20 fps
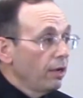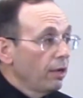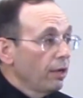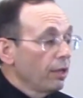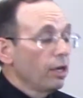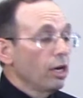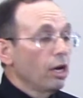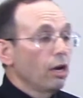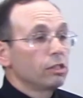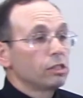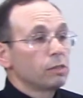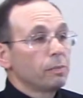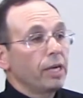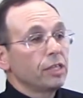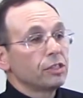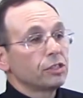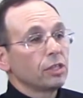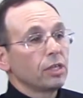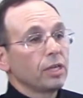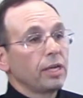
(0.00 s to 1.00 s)
you know,
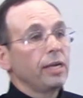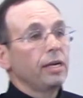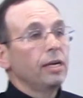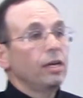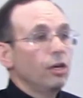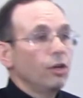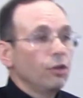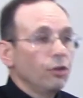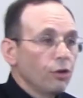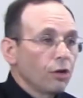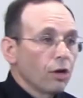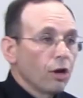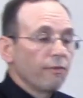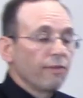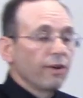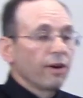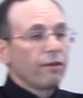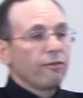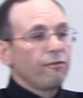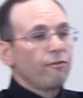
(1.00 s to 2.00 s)
especially you go
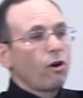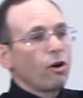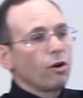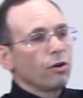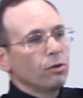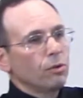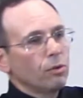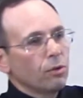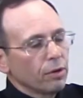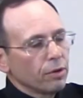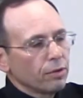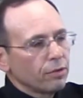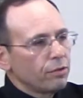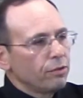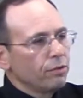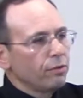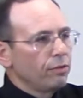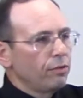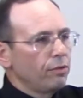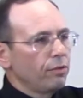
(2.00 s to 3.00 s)
very far north
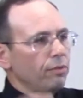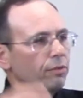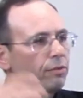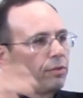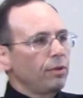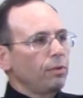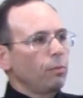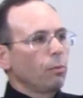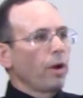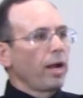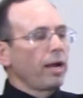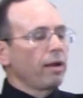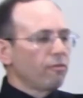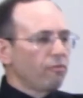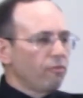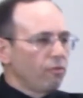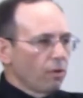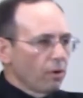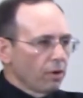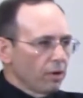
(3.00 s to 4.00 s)
to the
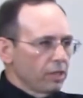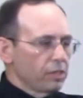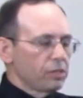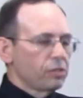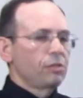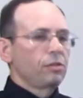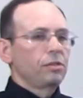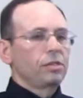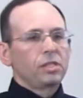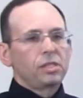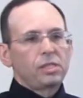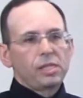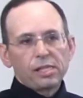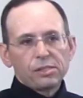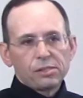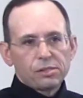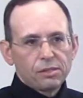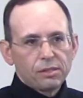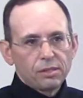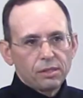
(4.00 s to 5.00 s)
rainforest, to the
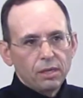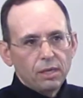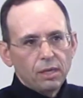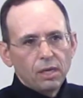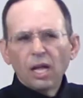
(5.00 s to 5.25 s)
desert.